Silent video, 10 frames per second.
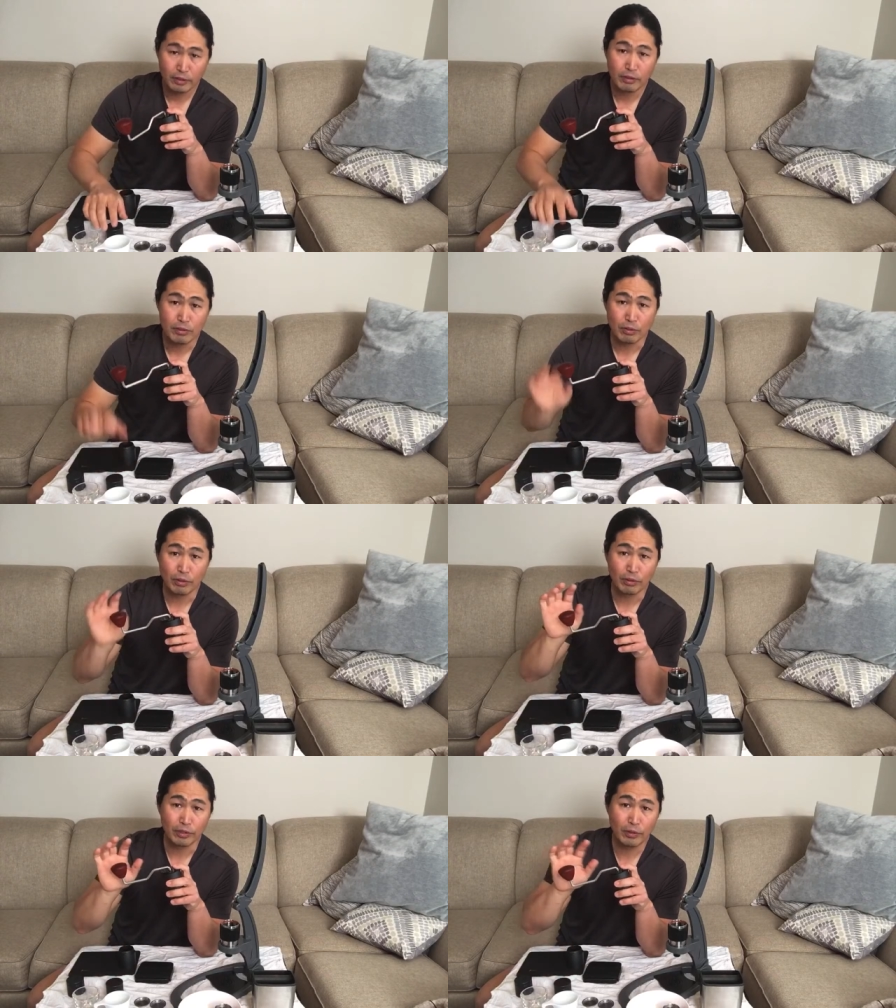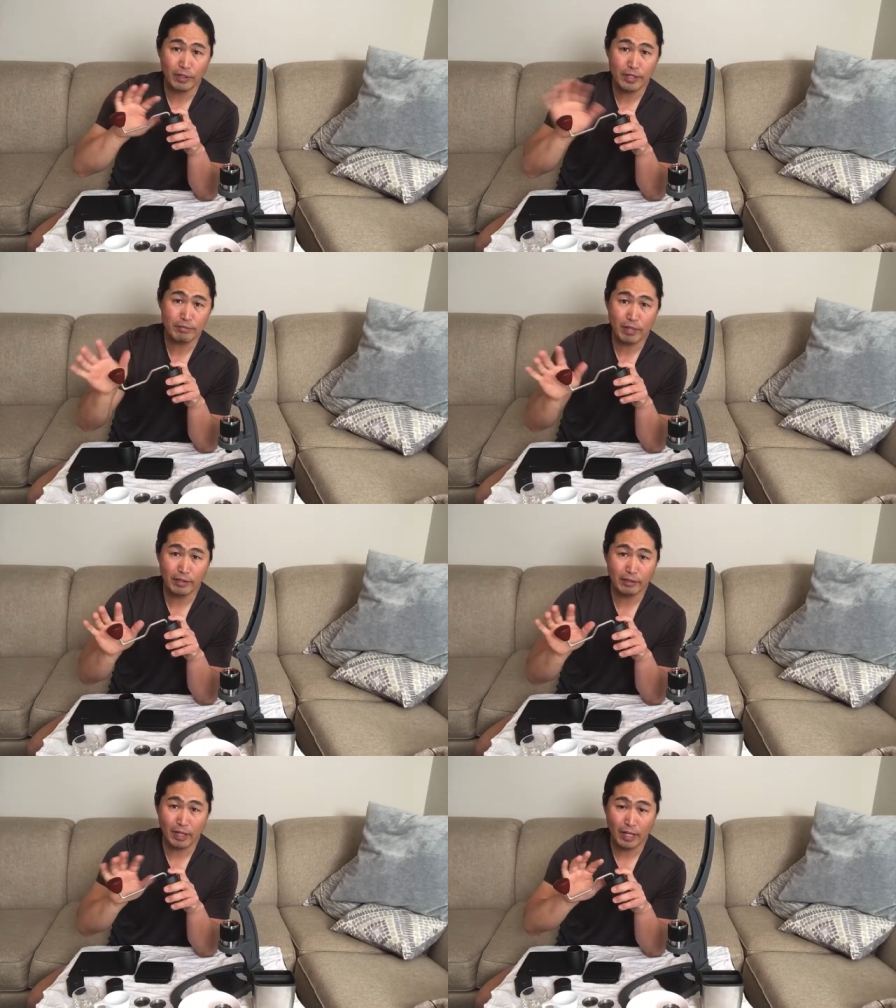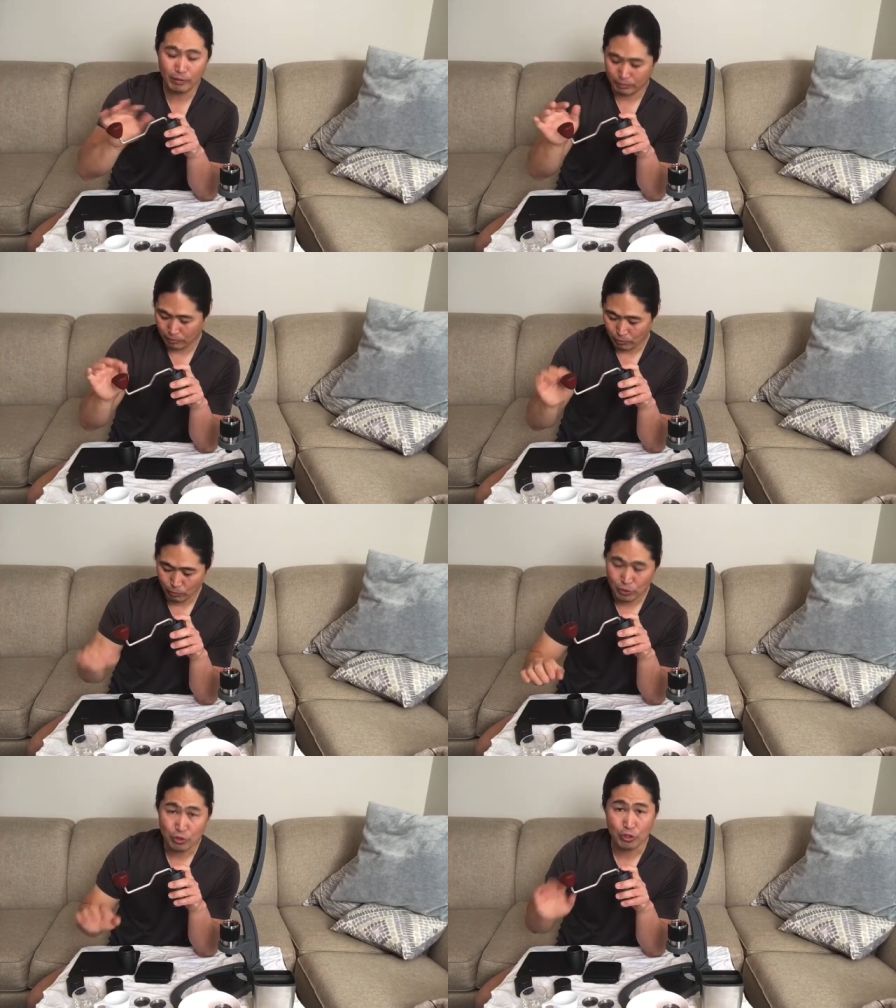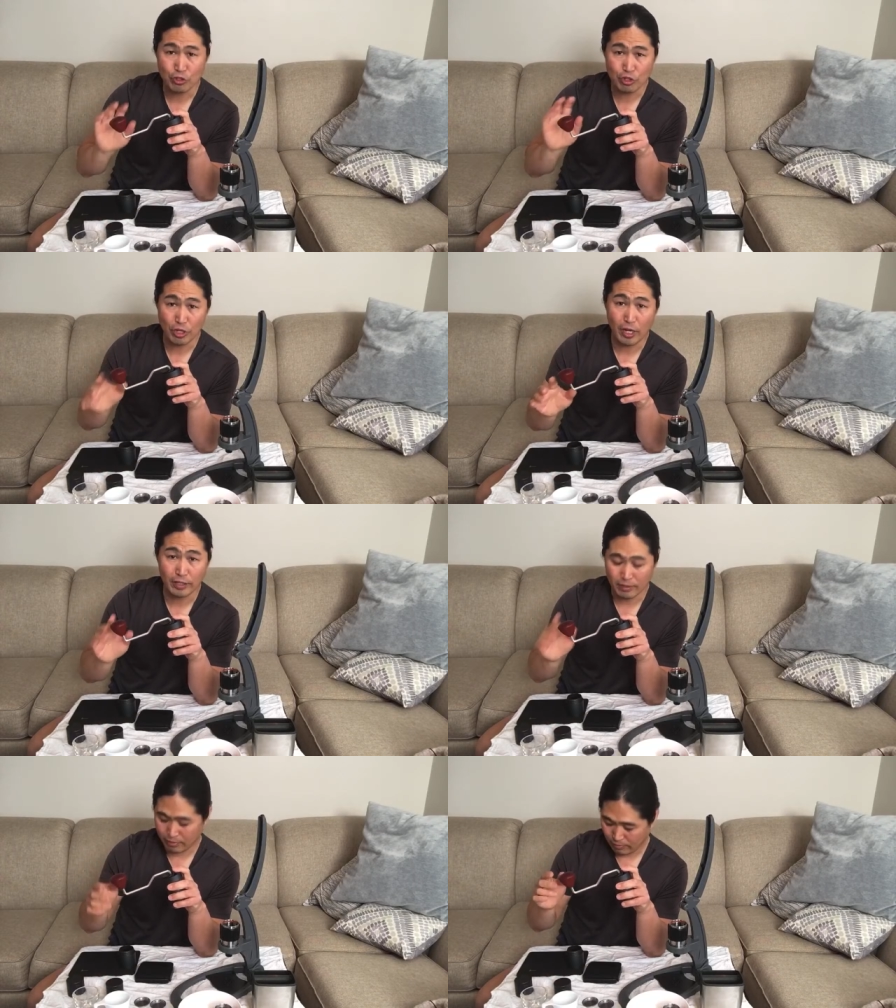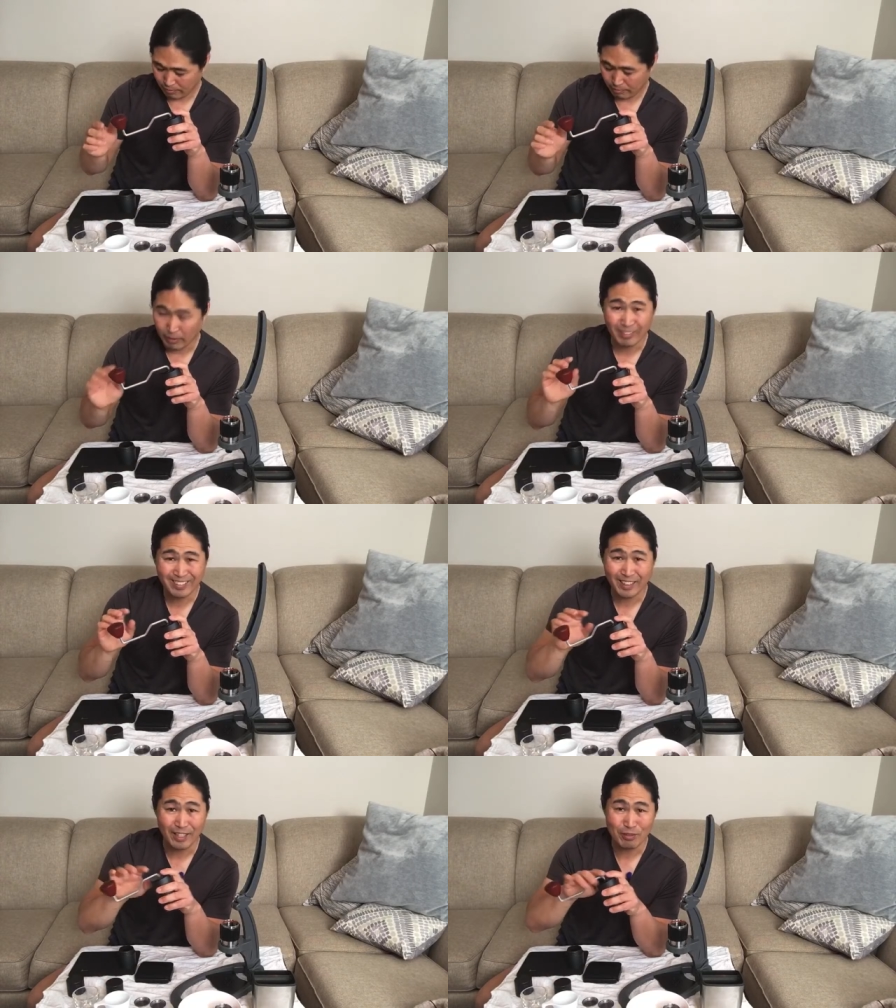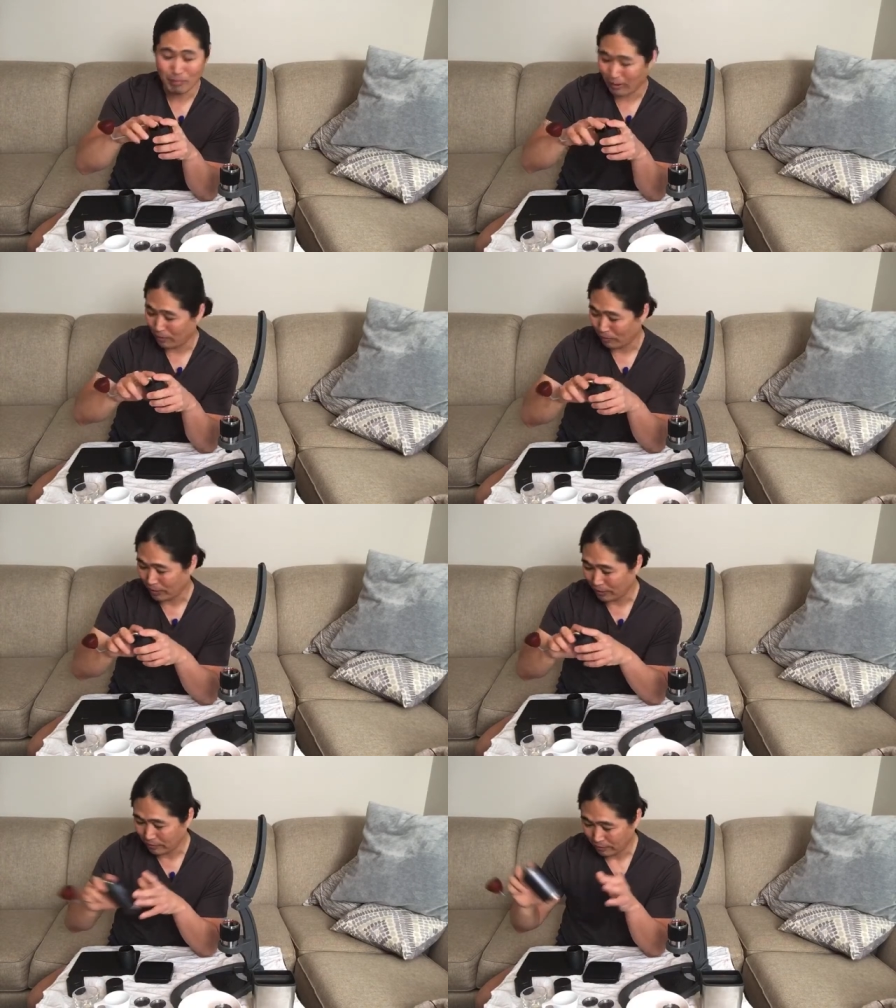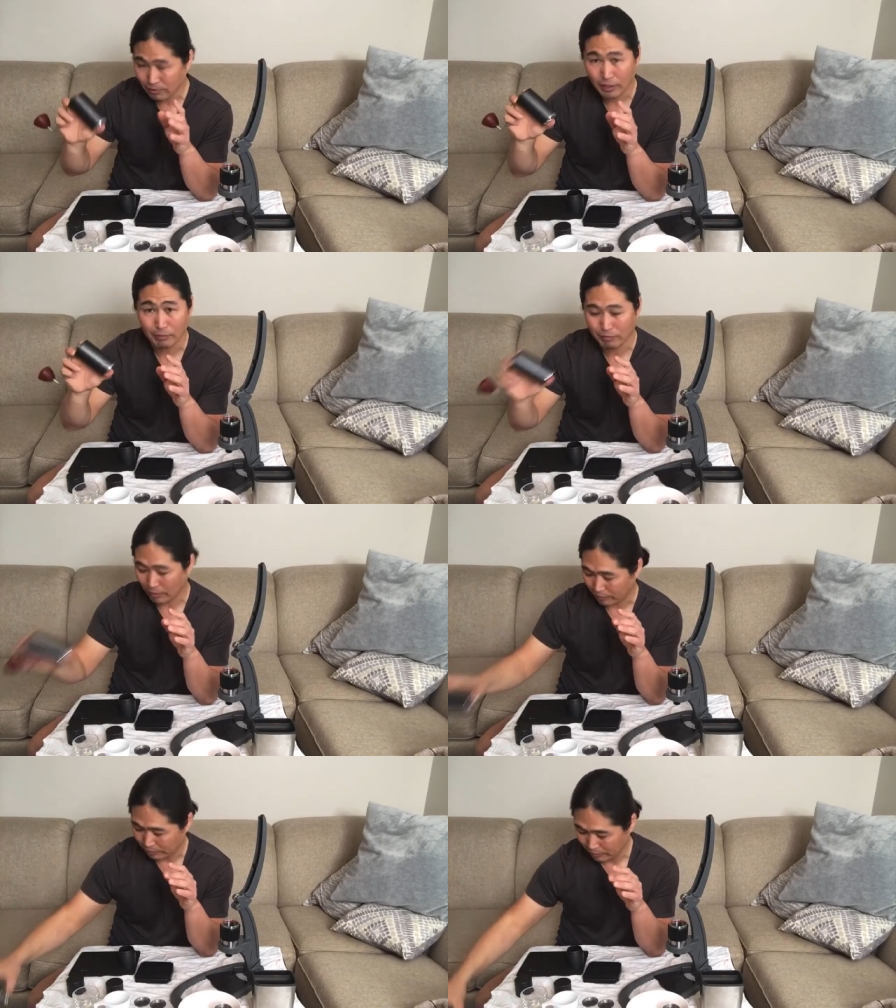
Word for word: So, you know, let's find out which shot is, you know, tastes better, okay? It's going to be fun.